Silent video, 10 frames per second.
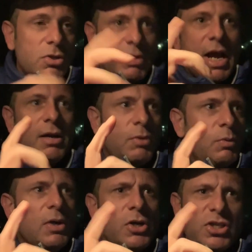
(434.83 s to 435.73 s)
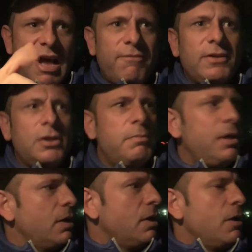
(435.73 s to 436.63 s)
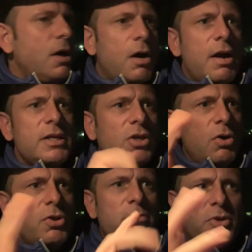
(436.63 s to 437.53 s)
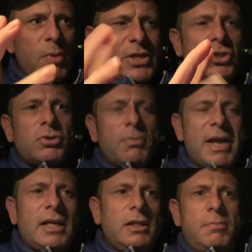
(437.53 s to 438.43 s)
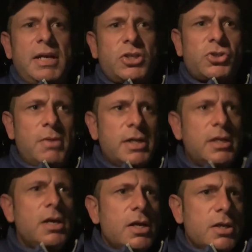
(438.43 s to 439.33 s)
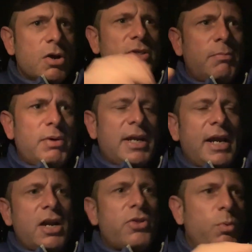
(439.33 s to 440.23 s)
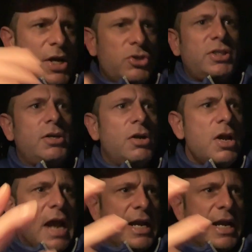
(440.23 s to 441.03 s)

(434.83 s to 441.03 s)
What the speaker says: So we understaff a little bit, all right? So the waitresses will make a little bit extra money, you know, of bringing another waitress here.